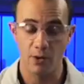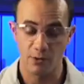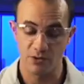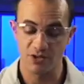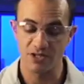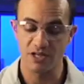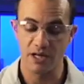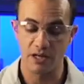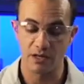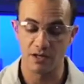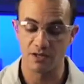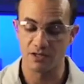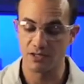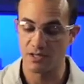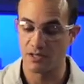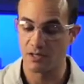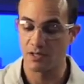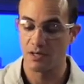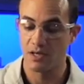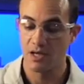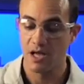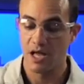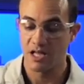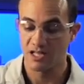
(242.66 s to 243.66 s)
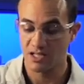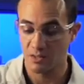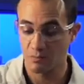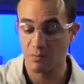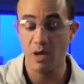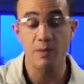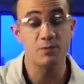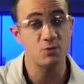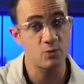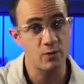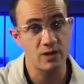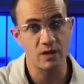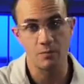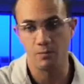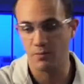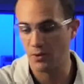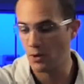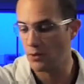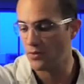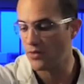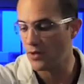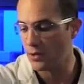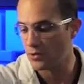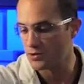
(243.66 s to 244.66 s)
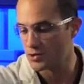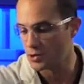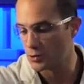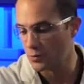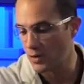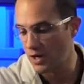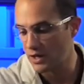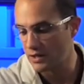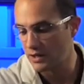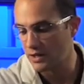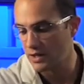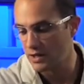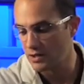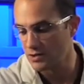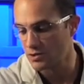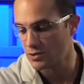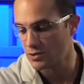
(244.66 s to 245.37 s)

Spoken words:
outer skeleton, and sometimes we can build those directly